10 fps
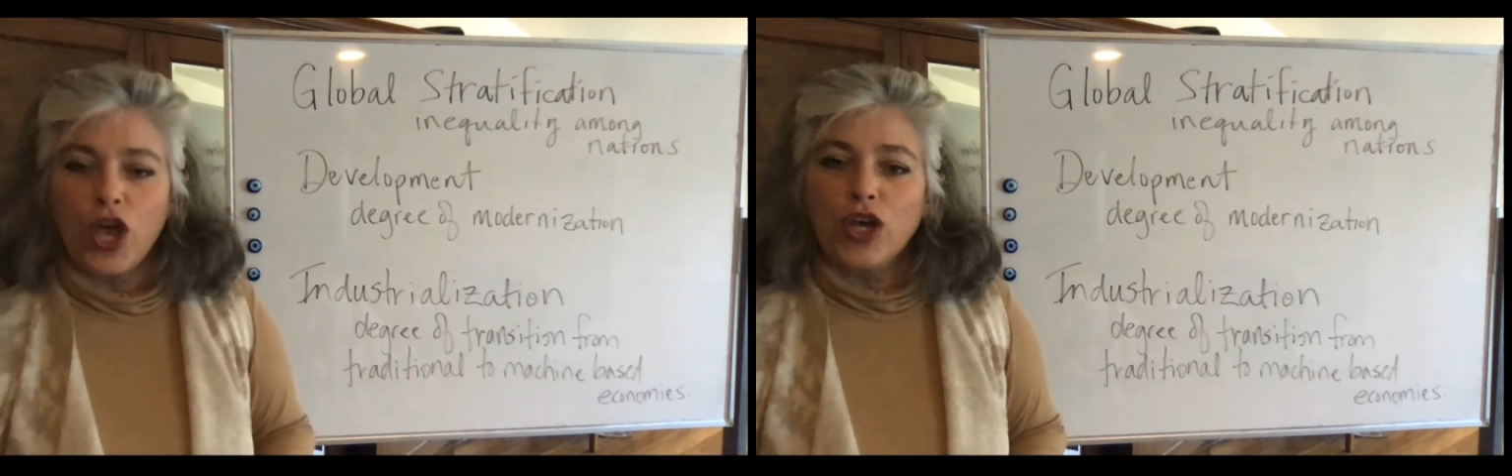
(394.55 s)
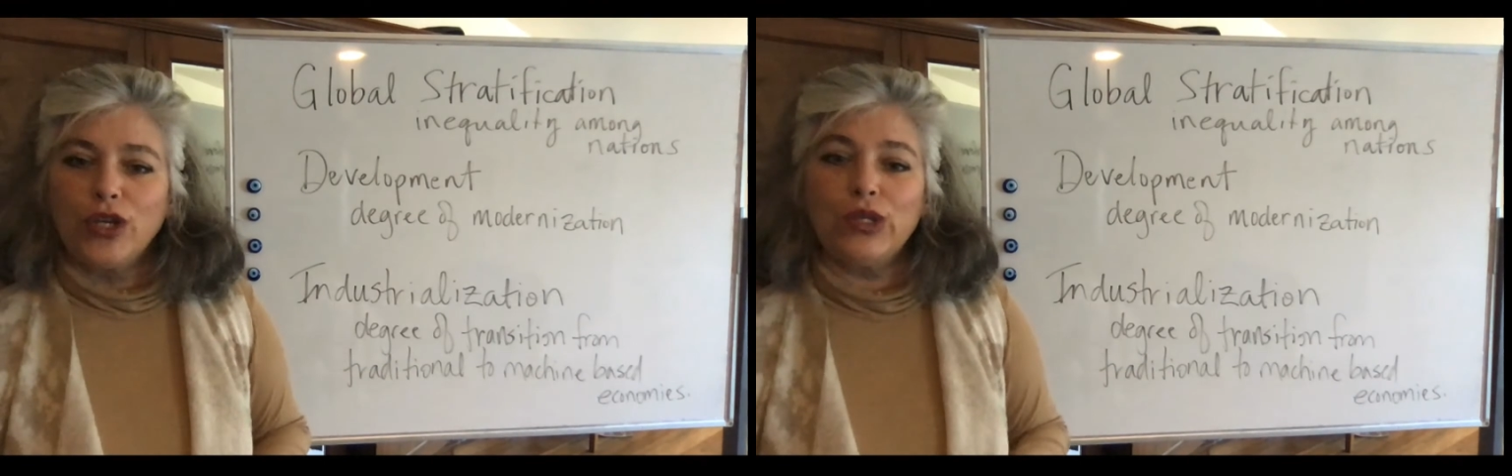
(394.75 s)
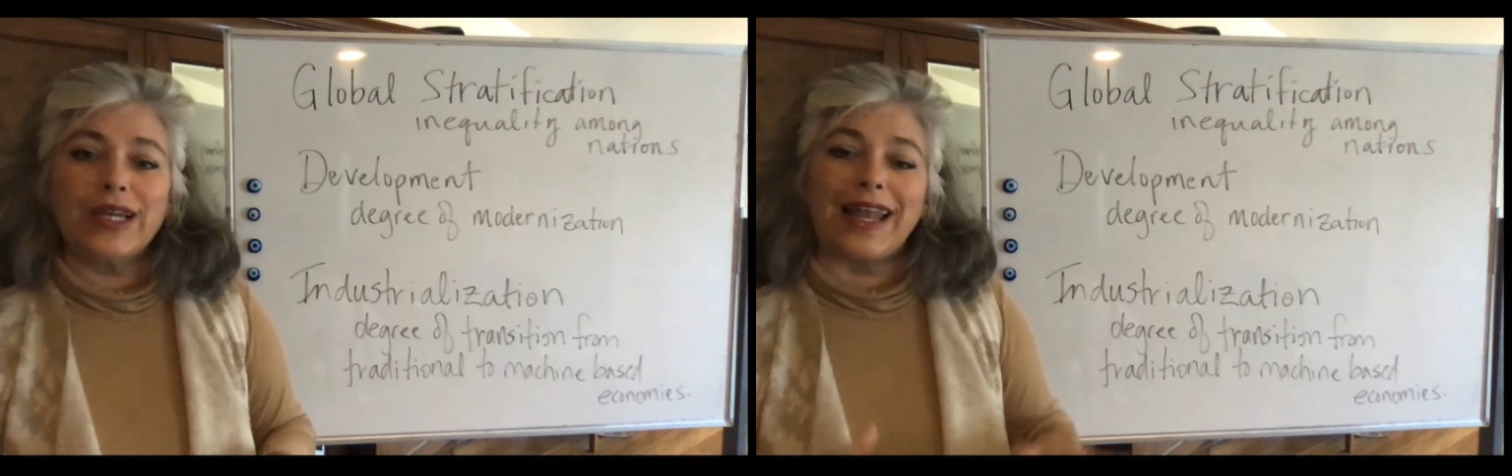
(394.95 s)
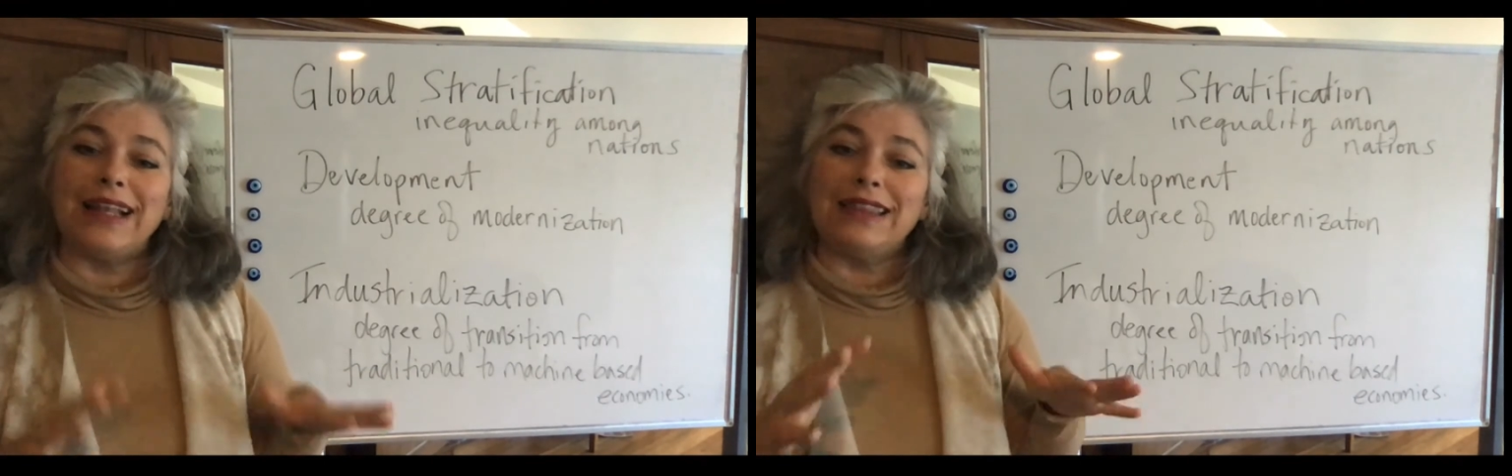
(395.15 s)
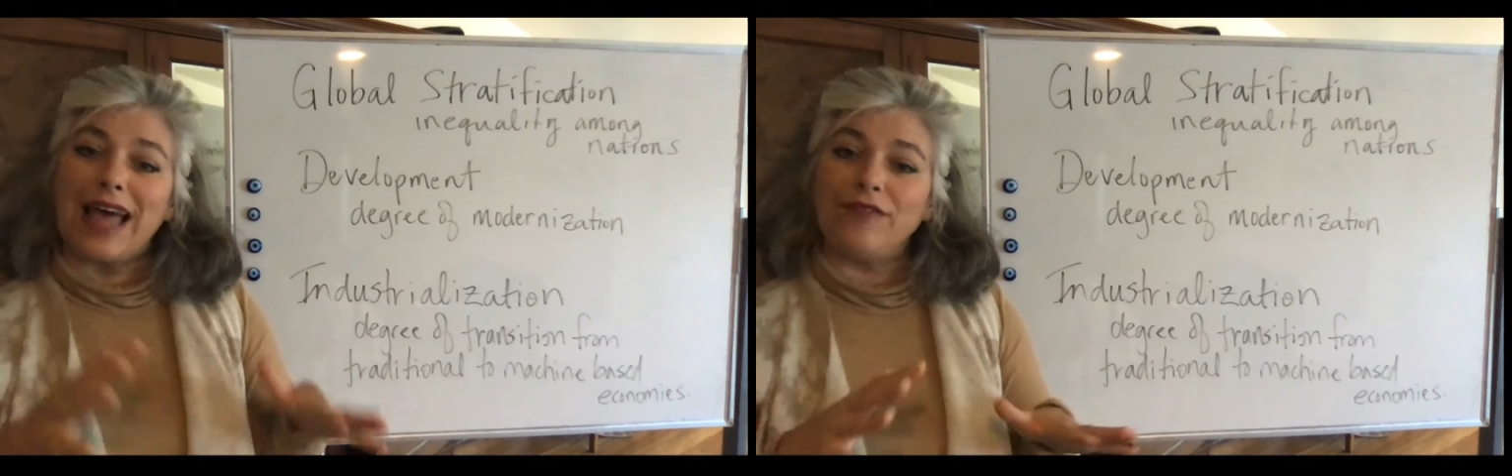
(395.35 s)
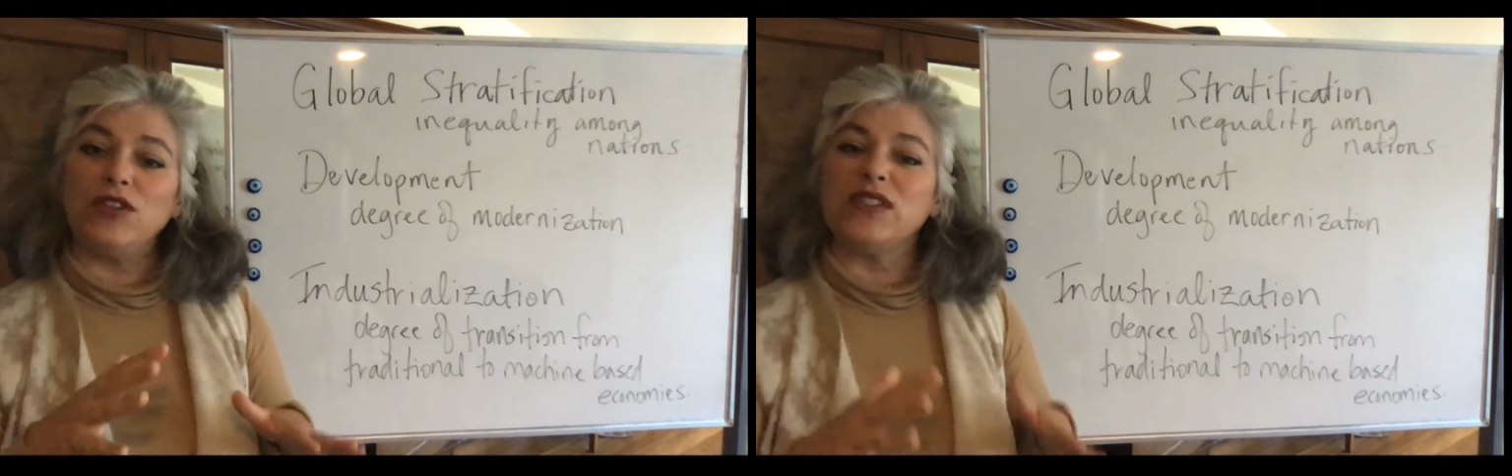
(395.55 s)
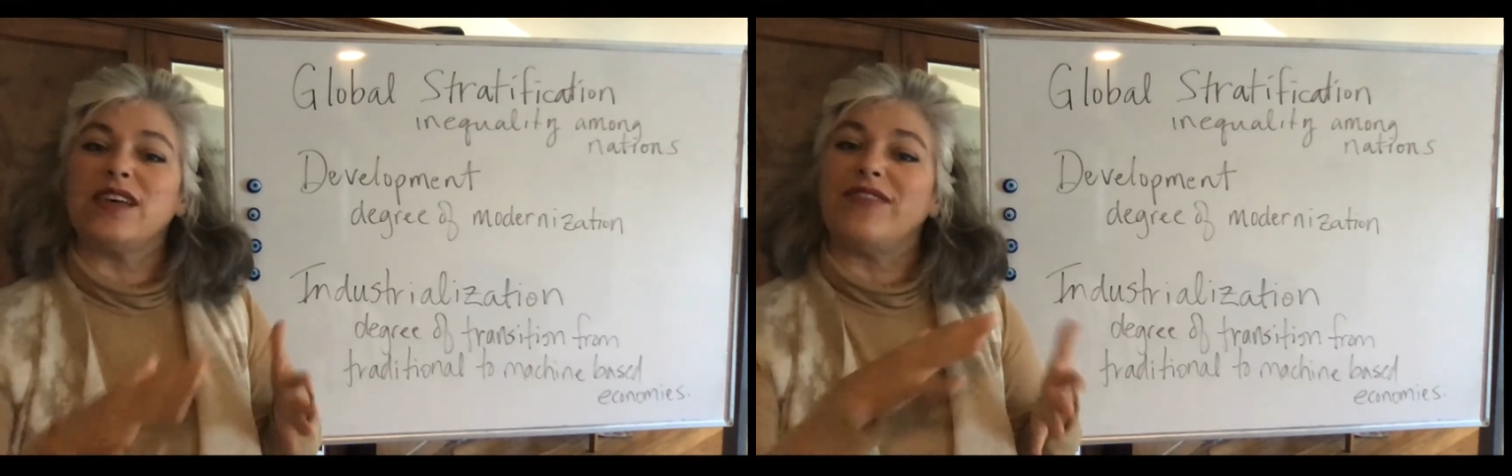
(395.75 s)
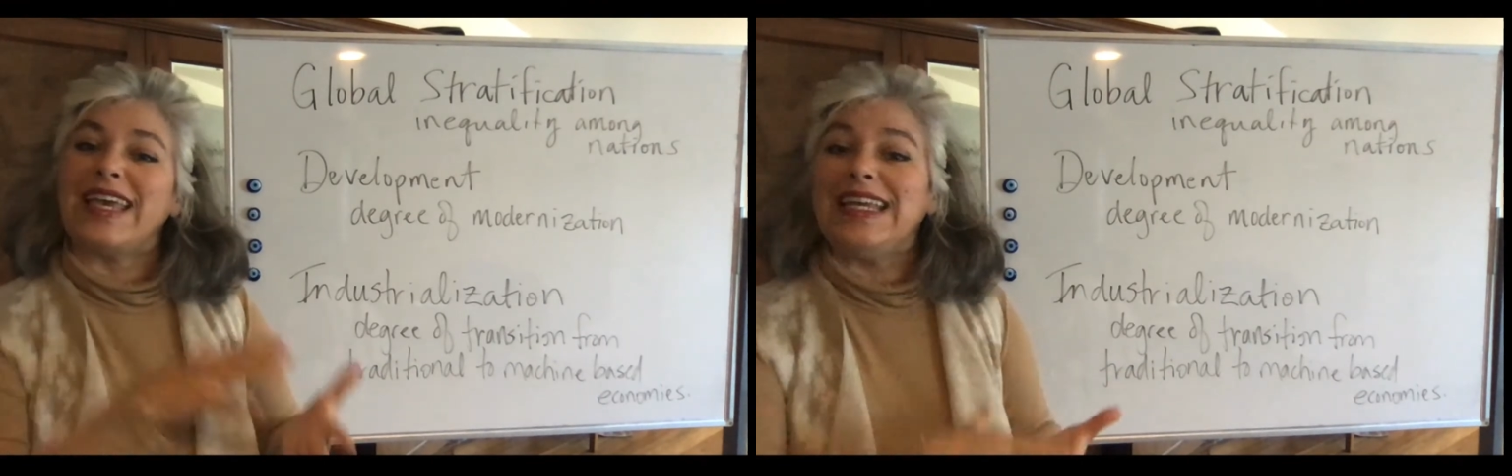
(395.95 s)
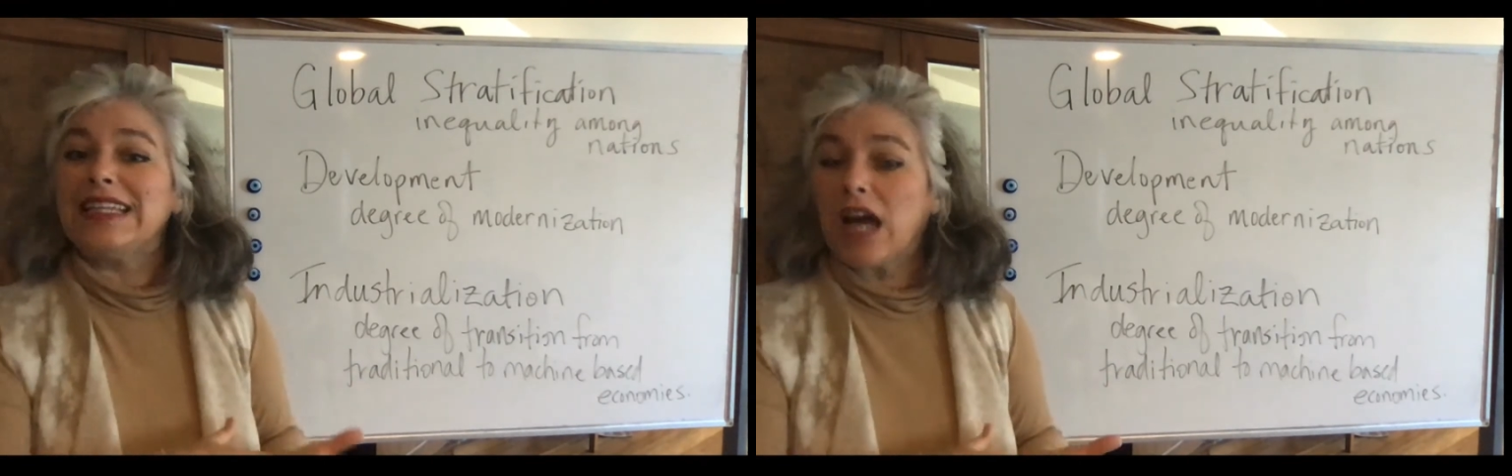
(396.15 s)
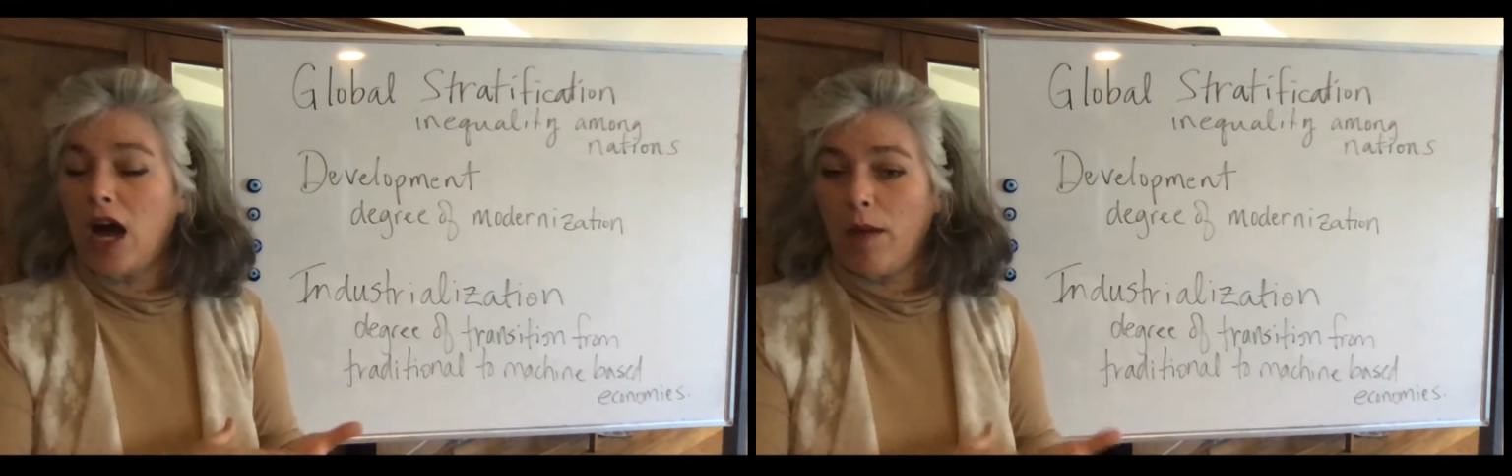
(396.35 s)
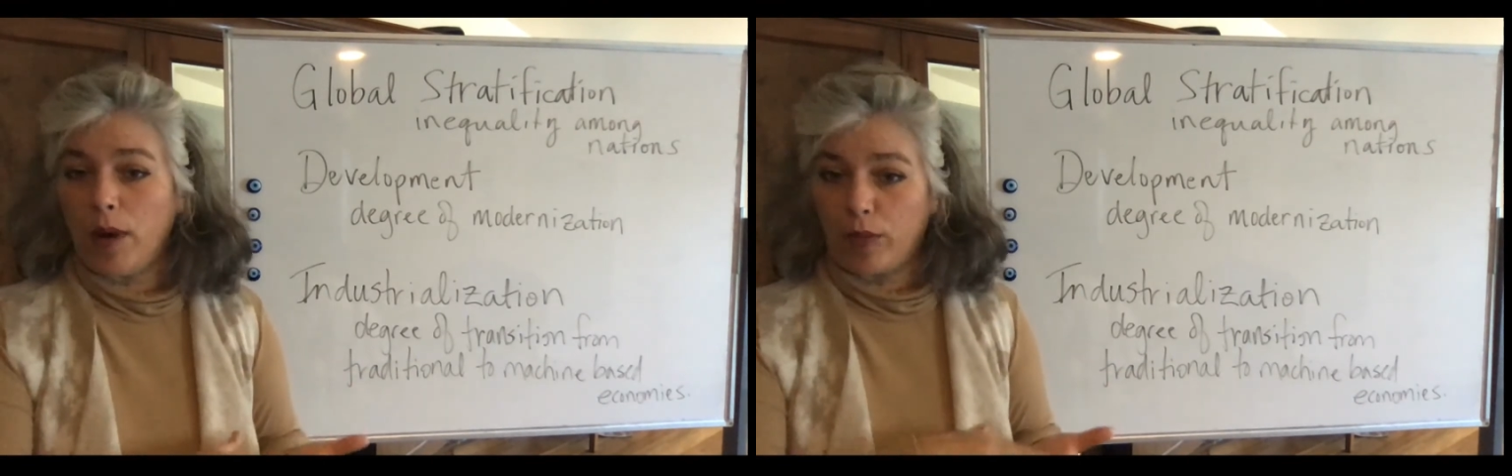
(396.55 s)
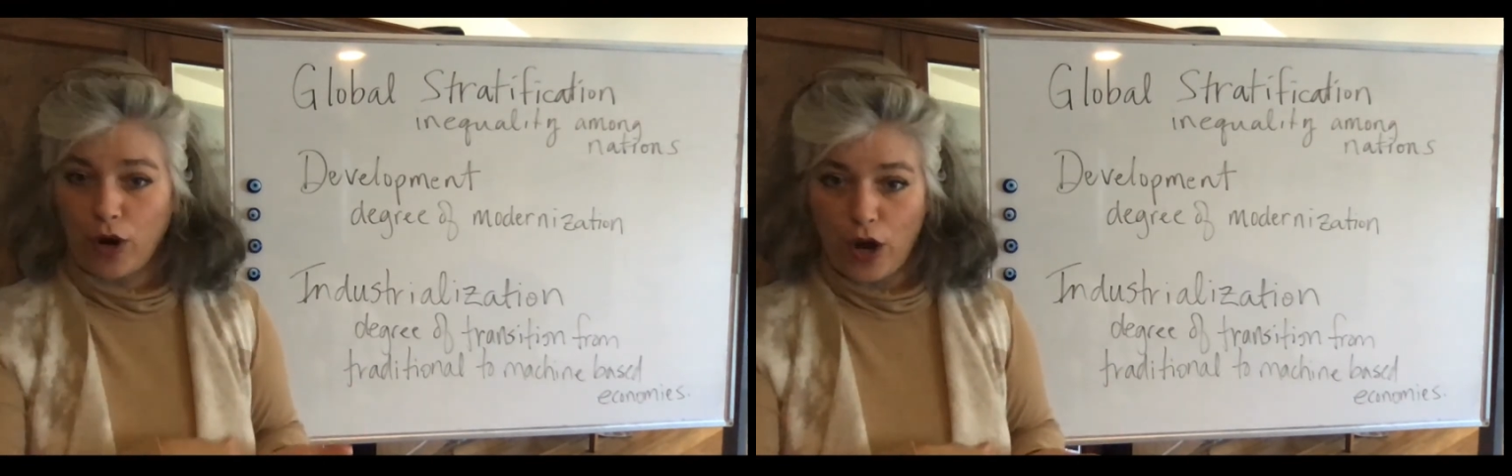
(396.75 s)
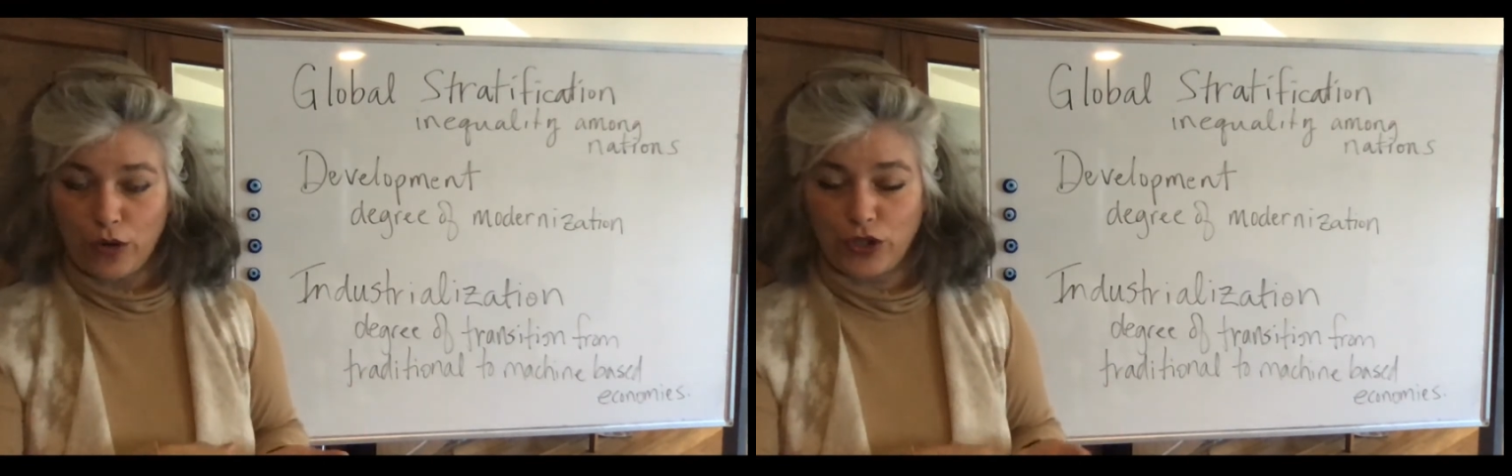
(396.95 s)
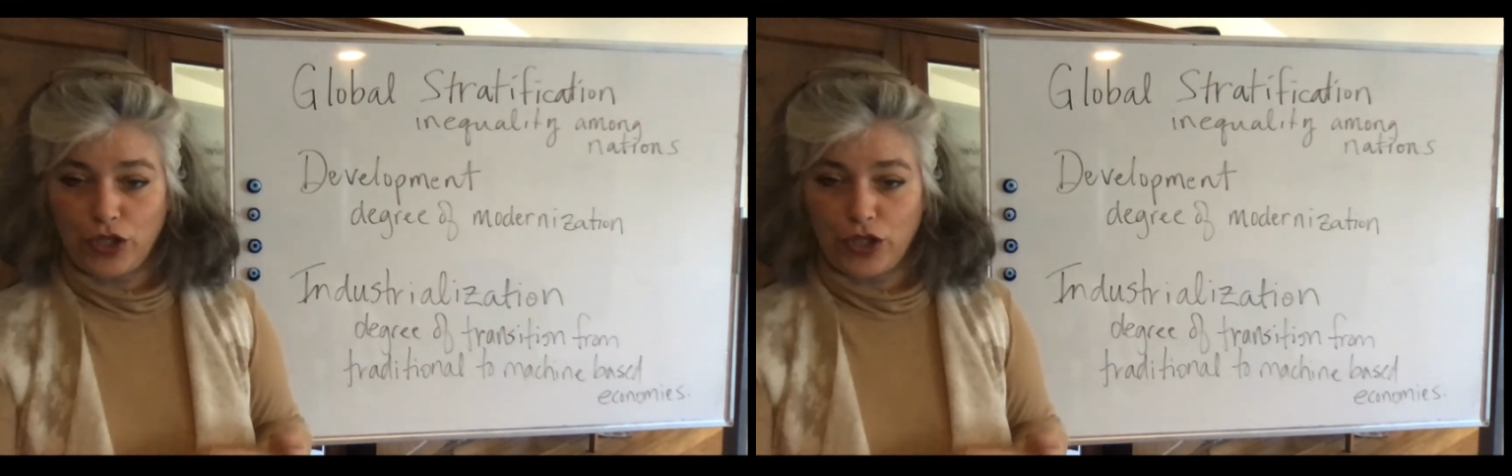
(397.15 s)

you look at a levels of income approach